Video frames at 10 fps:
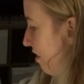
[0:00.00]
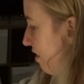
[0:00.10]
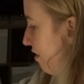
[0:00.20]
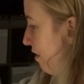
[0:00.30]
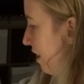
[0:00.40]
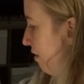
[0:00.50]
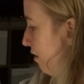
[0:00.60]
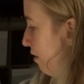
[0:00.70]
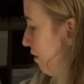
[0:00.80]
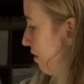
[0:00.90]
Oh, I don't
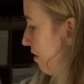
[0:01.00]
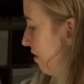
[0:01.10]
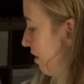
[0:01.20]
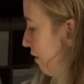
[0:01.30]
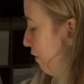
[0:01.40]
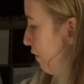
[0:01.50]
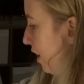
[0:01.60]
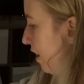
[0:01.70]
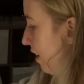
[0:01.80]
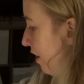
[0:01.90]
know if this is all gonna fit
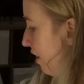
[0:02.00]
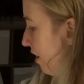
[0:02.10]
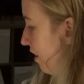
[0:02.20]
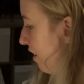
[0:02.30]
in here.